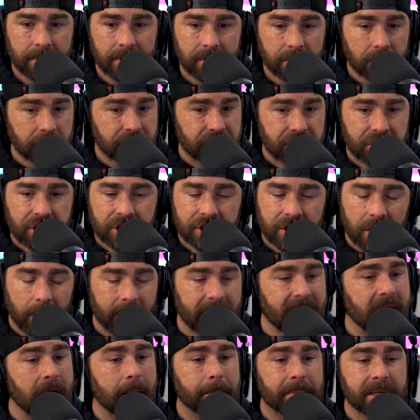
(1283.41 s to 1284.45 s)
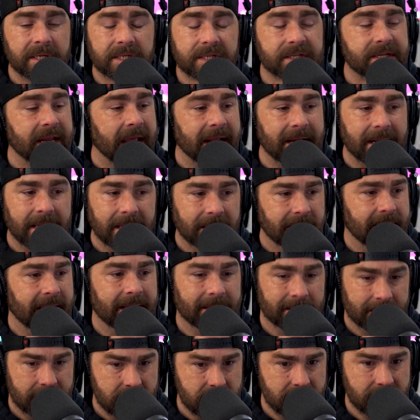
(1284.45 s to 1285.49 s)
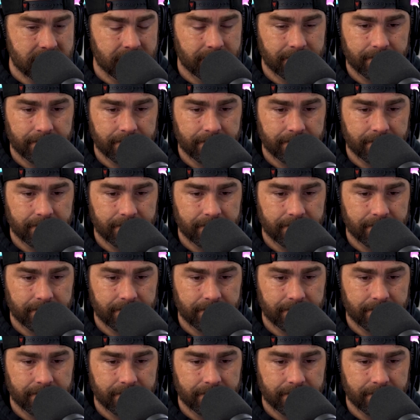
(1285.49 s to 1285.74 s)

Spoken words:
You're just showing up and standing in that line.